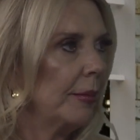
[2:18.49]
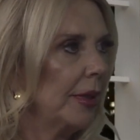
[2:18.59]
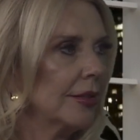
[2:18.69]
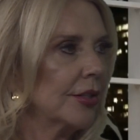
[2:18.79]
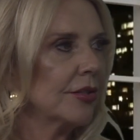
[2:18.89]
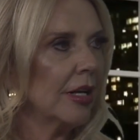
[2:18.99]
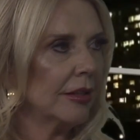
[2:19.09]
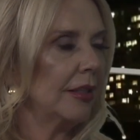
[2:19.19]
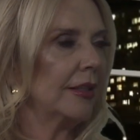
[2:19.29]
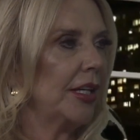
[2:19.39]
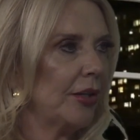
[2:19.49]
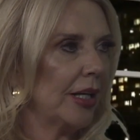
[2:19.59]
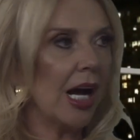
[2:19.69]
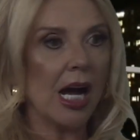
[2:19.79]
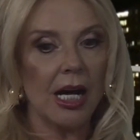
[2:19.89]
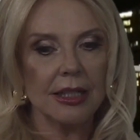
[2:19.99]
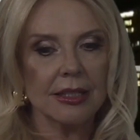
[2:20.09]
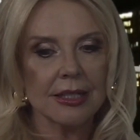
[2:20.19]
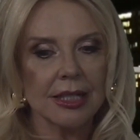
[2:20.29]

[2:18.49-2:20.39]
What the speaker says: because there's nothing that you can hide.